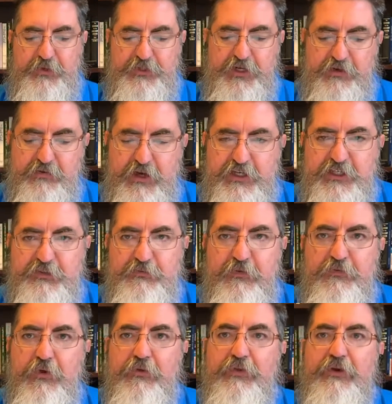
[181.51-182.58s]
of generations
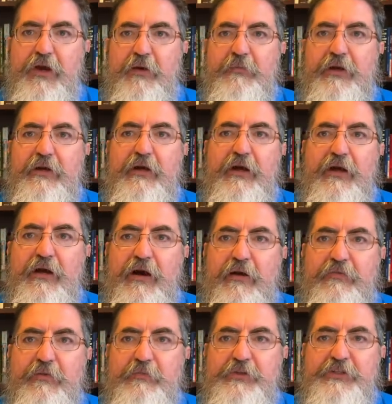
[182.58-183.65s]
before the coming
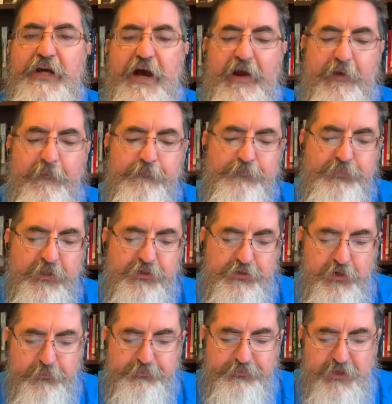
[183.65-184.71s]
of the Messiah.
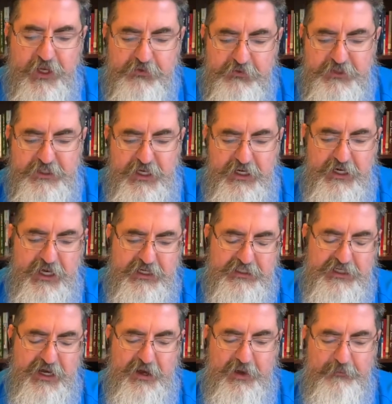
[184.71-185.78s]
So, as we said last
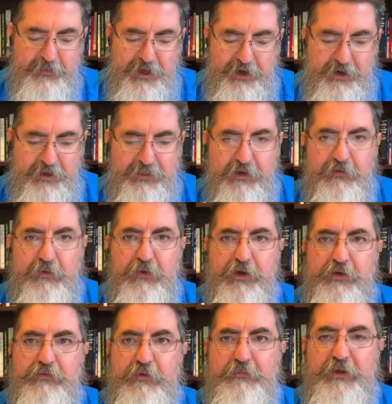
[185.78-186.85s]
time, and I think we want
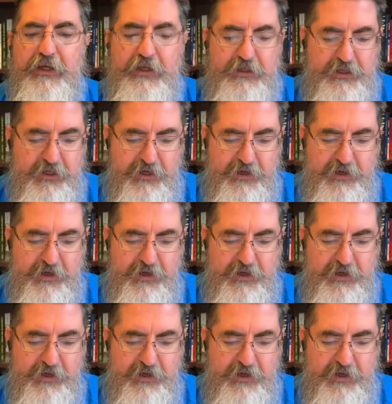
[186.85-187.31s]
to repeat,